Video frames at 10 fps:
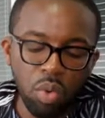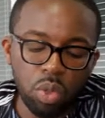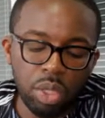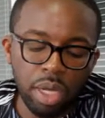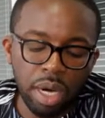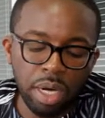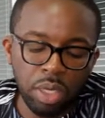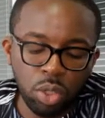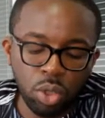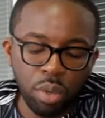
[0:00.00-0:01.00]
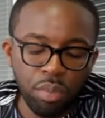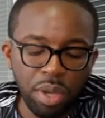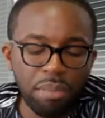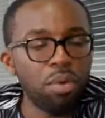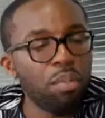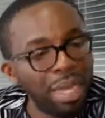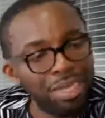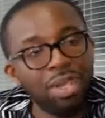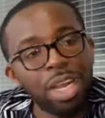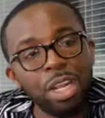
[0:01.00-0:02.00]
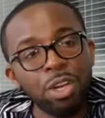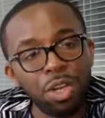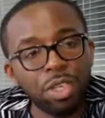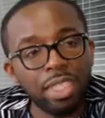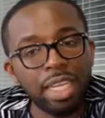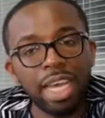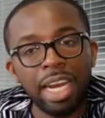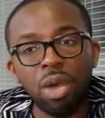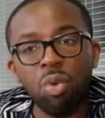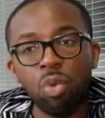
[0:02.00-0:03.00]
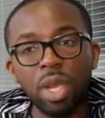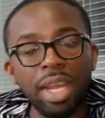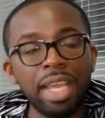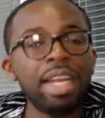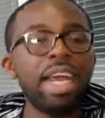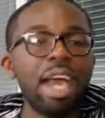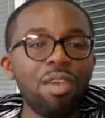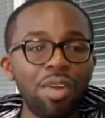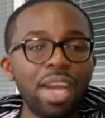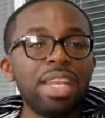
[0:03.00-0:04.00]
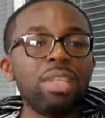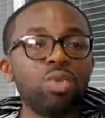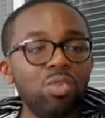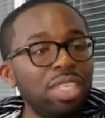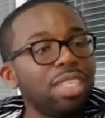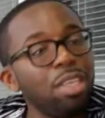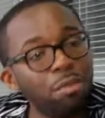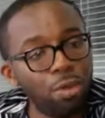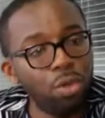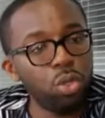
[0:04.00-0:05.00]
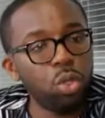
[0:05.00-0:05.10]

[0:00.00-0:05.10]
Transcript: there are some people, particularly in Oyo State, that are willing and ready to receive you,